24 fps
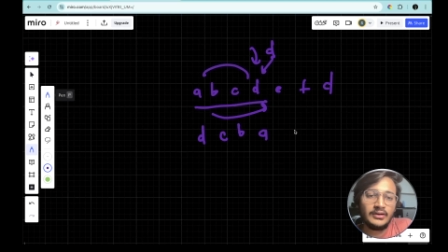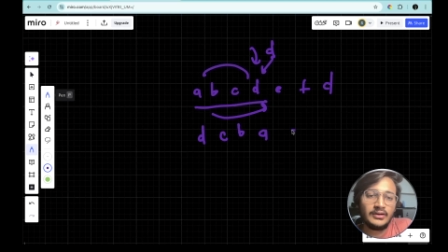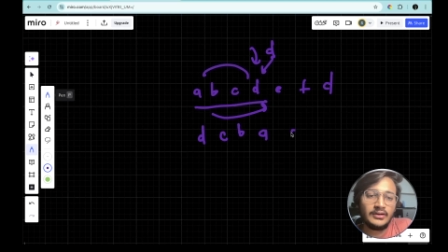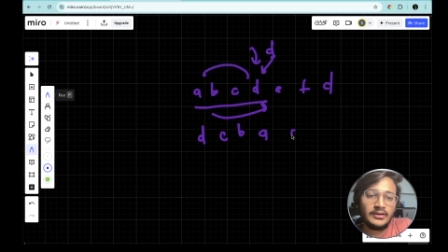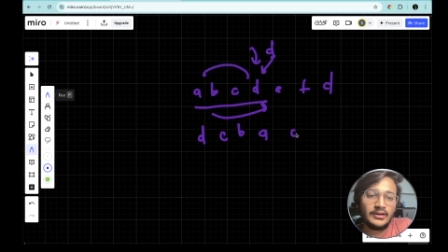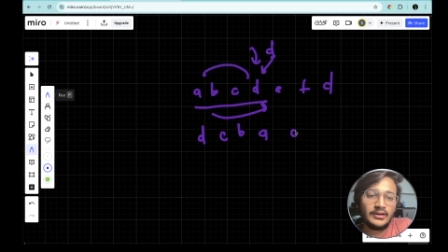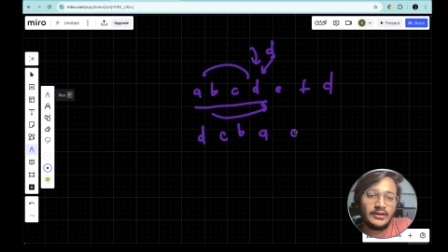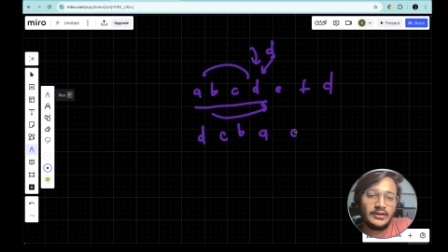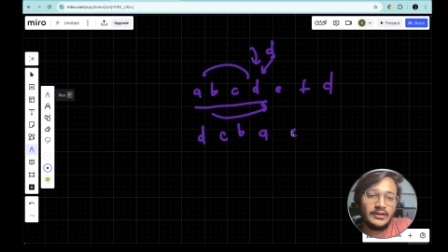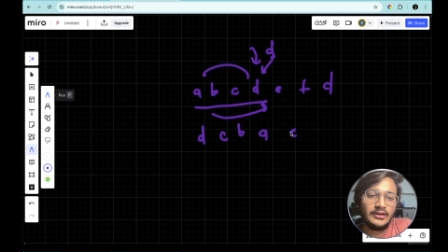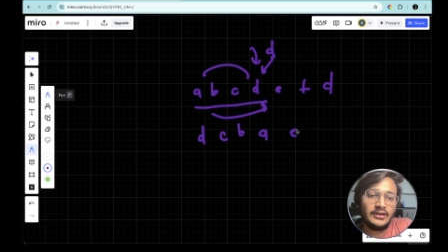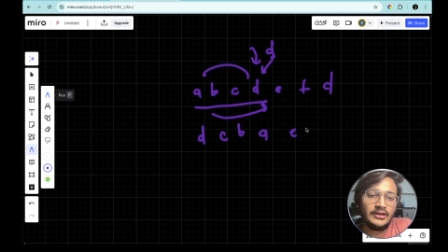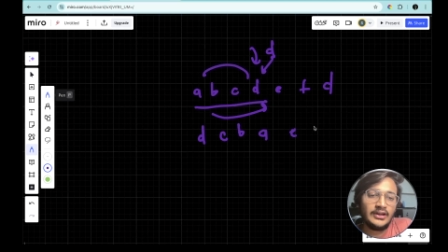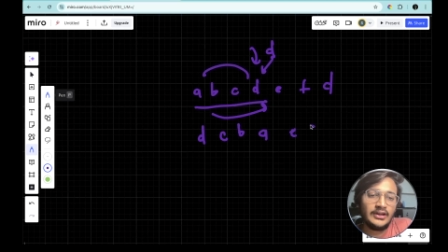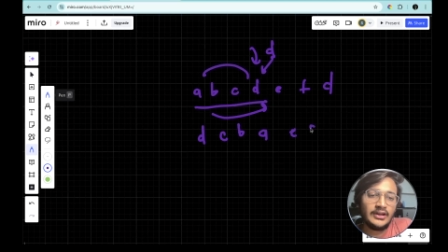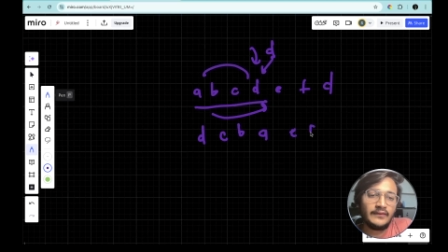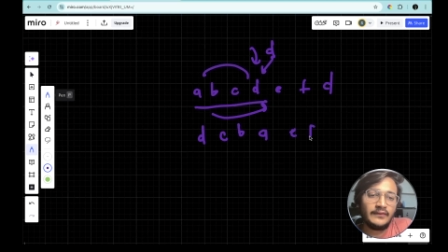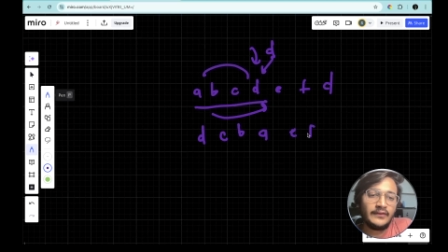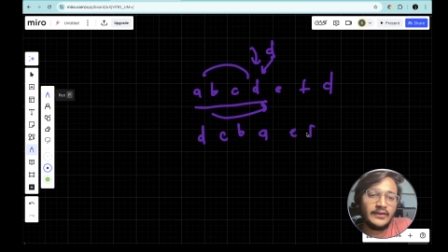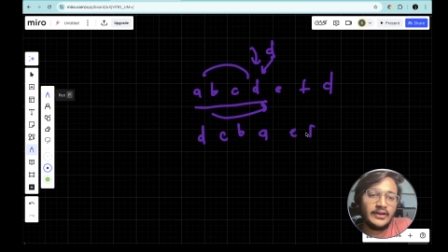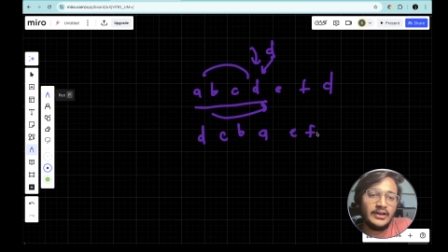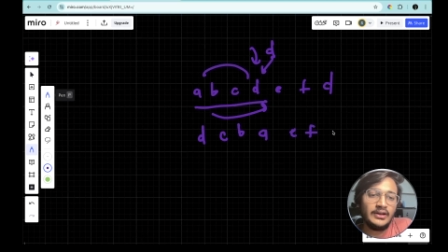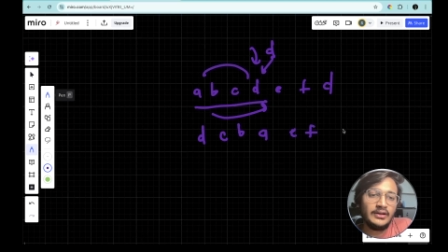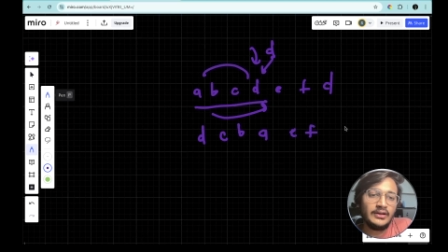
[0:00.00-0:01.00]
then
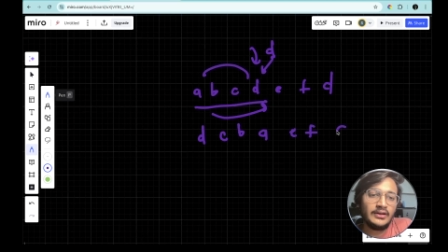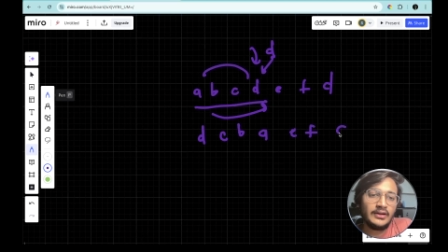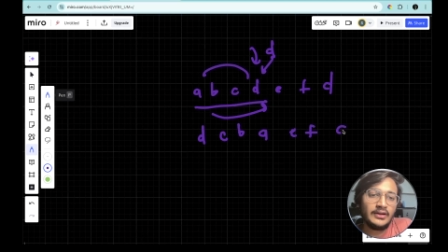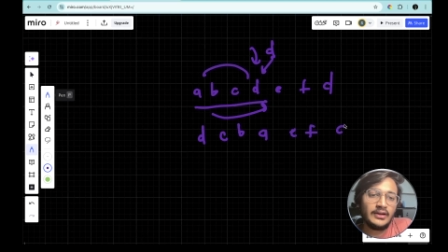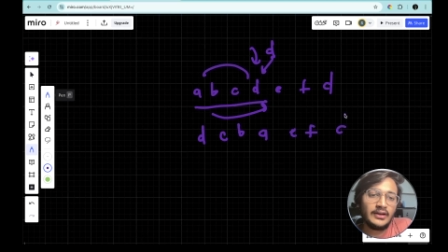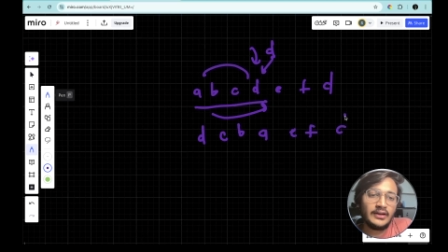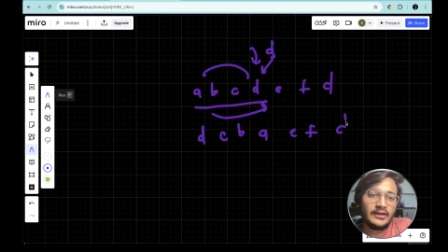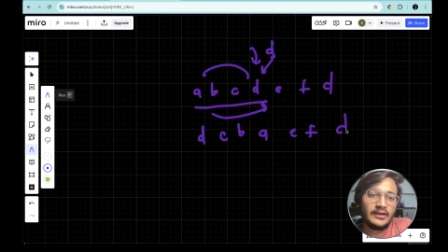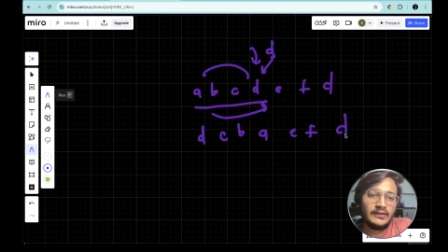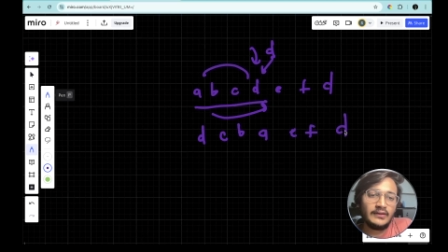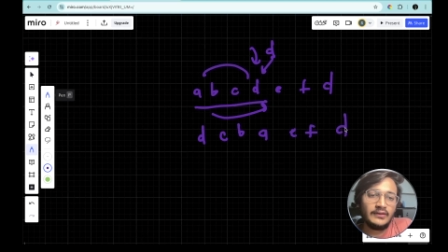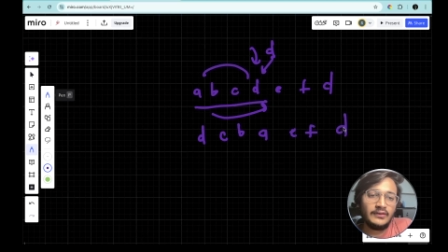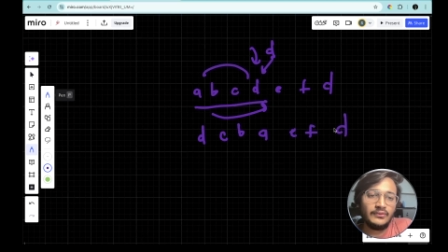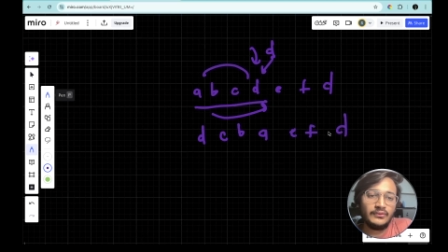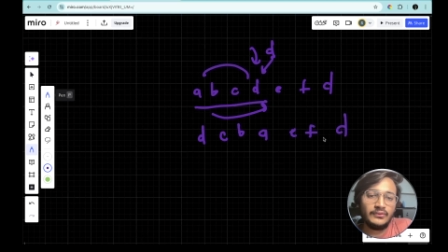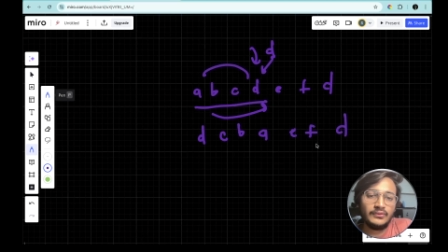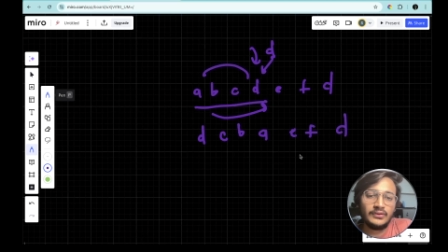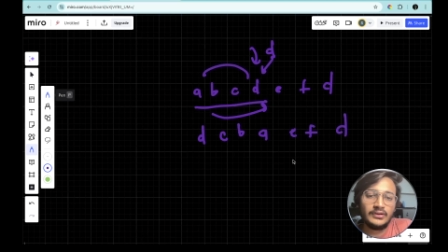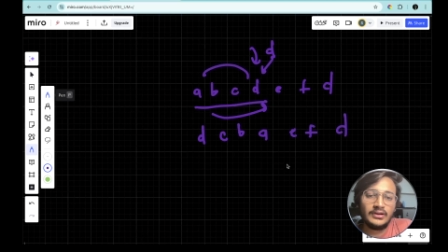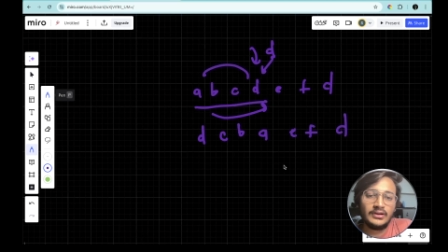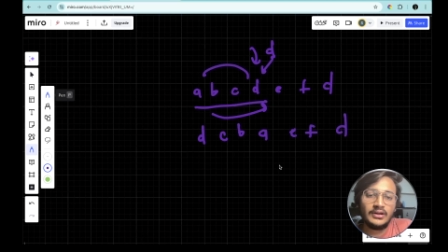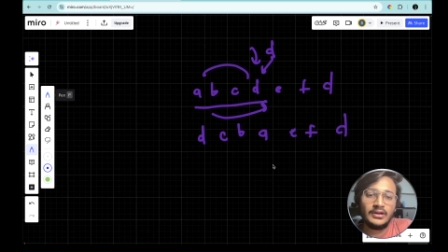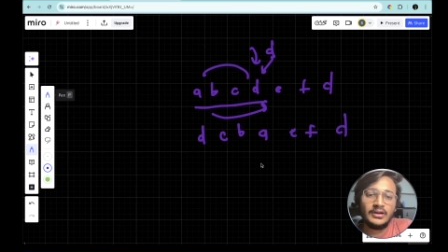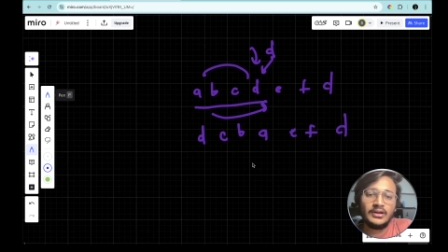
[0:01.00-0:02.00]
eft as usual.